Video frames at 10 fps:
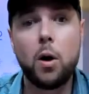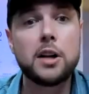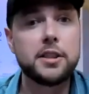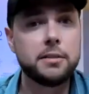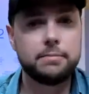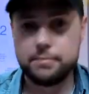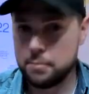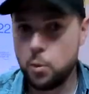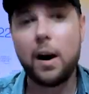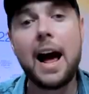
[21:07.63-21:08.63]
watching
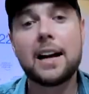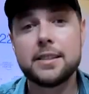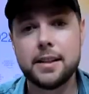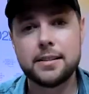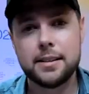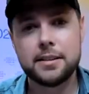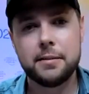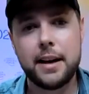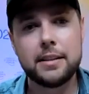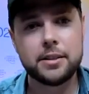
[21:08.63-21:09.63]
more access to this
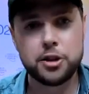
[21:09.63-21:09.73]
event,